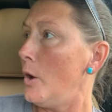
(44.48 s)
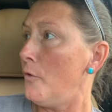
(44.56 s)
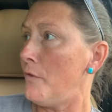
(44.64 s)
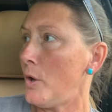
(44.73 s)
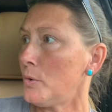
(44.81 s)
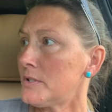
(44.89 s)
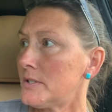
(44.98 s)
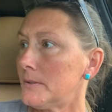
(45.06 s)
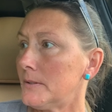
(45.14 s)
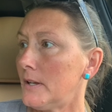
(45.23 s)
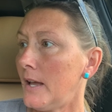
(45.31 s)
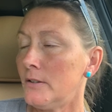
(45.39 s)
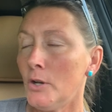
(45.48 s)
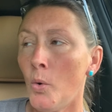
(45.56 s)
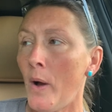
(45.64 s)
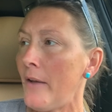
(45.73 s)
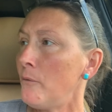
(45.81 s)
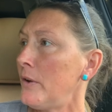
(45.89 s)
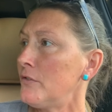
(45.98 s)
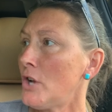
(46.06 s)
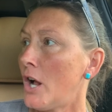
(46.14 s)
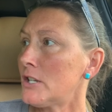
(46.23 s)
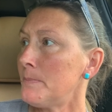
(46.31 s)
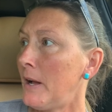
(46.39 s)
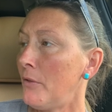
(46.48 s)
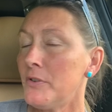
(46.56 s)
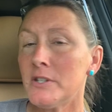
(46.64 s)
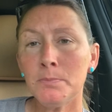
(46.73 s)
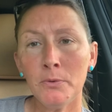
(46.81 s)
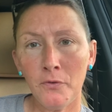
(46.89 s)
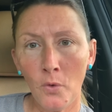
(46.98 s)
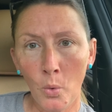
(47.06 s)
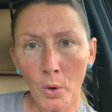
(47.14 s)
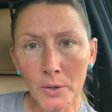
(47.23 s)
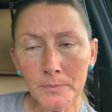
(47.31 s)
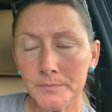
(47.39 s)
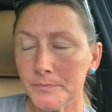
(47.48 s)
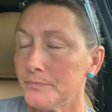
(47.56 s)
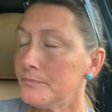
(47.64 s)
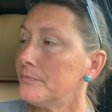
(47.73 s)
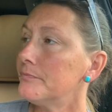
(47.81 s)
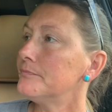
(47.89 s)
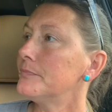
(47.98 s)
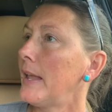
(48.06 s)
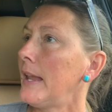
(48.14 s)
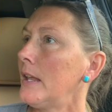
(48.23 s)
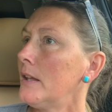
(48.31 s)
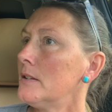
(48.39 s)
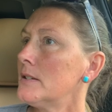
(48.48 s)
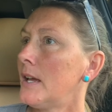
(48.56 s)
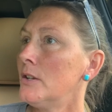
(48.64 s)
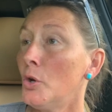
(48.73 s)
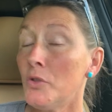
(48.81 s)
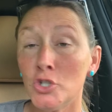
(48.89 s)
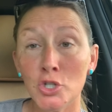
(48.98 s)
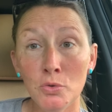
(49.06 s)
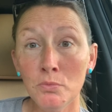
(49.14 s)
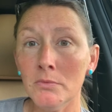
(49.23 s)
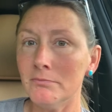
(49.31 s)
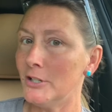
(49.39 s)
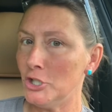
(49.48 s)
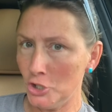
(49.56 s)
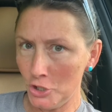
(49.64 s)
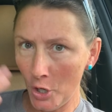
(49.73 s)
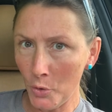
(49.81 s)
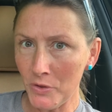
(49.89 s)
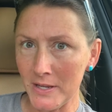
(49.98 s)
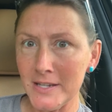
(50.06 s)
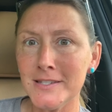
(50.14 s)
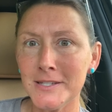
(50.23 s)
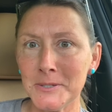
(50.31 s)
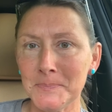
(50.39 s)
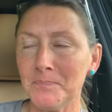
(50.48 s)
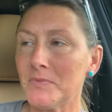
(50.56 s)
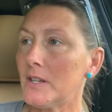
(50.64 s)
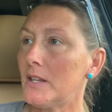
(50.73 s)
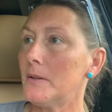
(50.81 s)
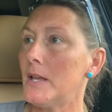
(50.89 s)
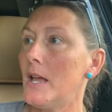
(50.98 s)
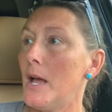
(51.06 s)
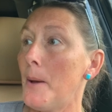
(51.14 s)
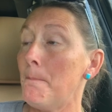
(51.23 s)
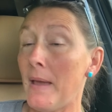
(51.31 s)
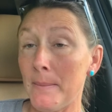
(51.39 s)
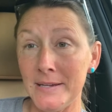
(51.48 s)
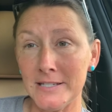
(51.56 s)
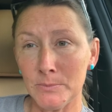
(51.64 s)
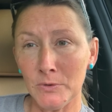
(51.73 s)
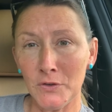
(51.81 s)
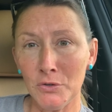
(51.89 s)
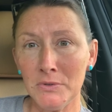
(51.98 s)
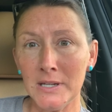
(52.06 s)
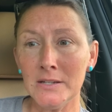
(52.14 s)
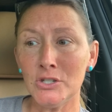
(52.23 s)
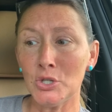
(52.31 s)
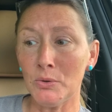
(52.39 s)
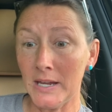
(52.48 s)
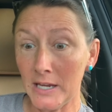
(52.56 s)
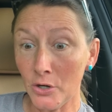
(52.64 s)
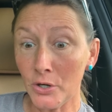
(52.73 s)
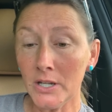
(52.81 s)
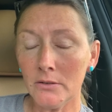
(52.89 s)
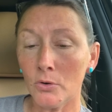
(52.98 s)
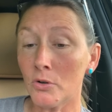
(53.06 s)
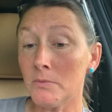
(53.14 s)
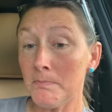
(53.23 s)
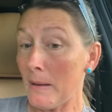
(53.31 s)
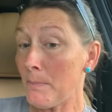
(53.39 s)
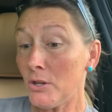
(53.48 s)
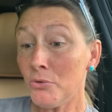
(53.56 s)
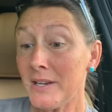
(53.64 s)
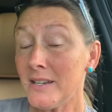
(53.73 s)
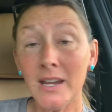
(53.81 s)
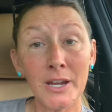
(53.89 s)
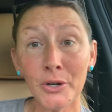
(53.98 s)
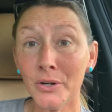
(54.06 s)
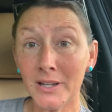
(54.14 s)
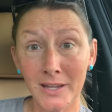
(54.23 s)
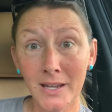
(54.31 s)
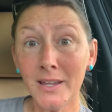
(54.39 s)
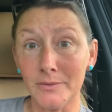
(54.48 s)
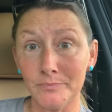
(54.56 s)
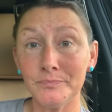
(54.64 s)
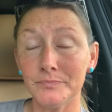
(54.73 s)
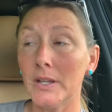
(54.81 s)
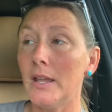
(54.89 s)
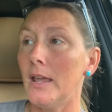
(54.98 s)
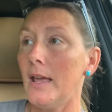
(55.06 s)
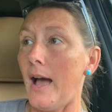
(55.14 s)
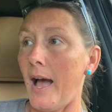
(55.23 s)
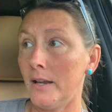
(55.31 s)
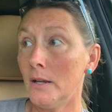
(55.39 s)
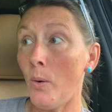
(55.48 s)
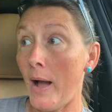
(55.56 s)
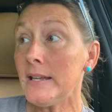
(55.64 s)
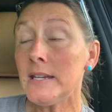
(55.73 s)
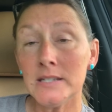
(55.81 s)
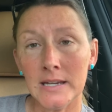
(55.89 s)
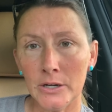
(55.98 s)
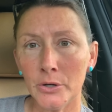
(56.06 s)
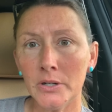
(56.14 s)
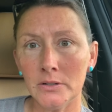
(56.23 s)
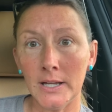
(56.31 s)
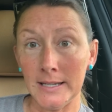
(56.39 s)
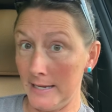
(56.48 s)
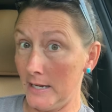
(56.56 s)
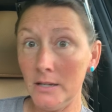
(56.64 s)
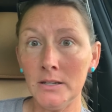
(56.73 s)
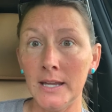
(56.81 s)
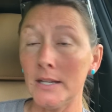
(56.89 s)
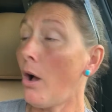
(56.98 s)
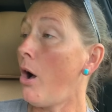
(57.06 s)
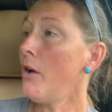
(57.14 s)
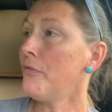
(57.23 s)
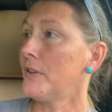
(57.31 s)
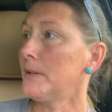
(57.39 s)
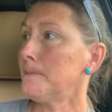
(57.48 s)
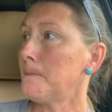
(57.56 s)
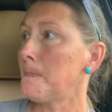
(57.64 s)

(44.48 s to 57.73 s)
Folks, I know I've, we've talked about this before, and I know that you know this. Maybe some of you need to hear it, or maybe you need to hear it again. I know I need to hear it again and often.